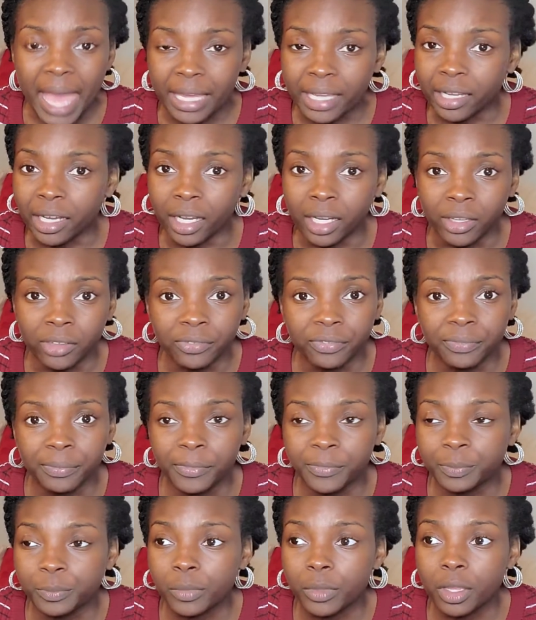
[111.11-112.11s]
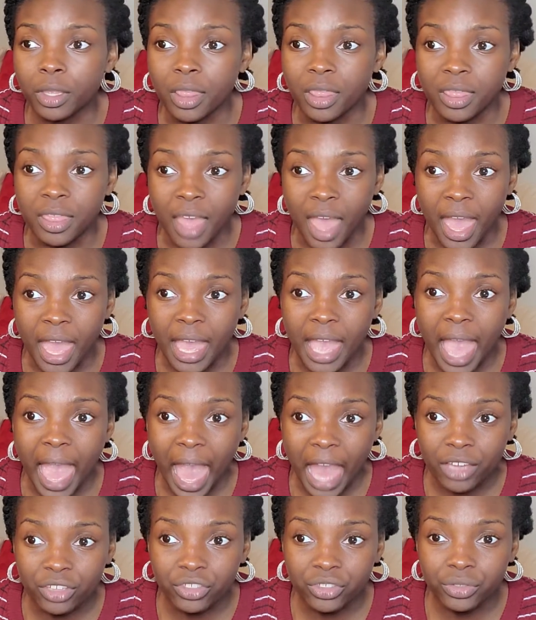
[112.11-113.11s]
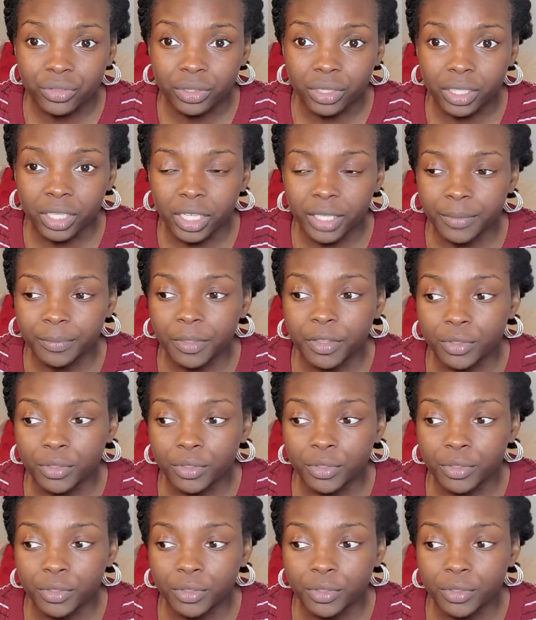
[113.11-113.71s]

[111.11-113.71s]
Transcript: off. They actually,